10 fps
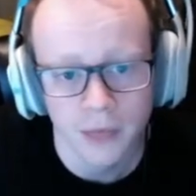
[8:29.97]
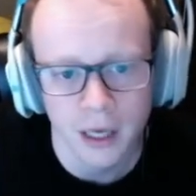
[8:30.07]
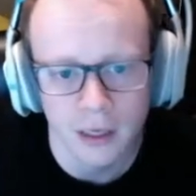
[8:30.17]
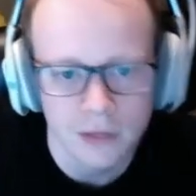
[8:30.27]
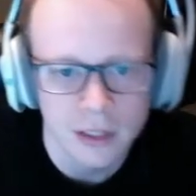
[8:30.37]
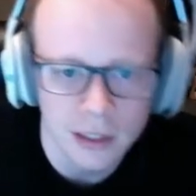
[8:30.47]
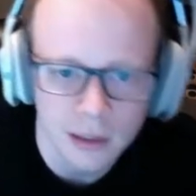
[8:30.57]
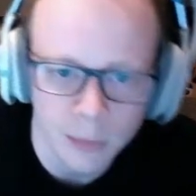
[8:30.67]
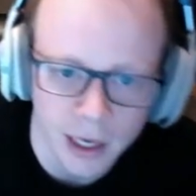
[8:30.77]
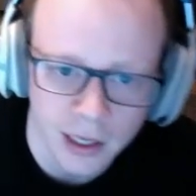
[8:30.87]
I've seen in
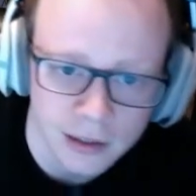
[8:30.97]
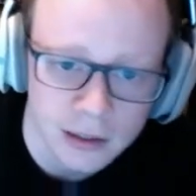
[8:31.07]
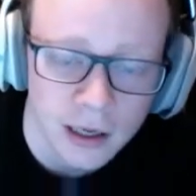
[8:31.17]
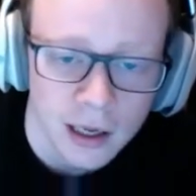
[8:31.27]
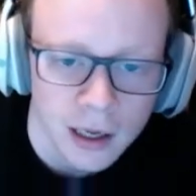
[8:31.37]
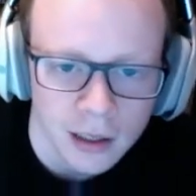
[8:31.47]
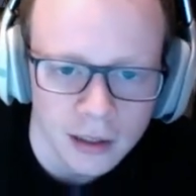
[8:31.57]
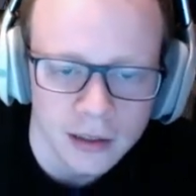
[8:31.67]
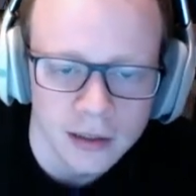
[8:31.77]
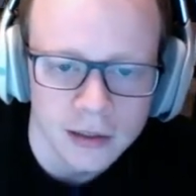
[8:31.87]
the past
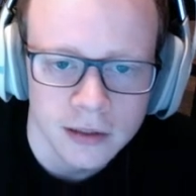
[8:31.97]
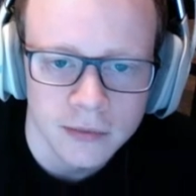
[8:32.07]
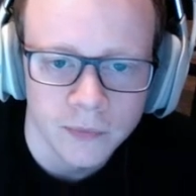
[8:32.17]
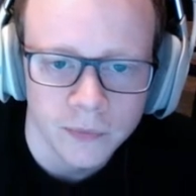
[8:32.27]
is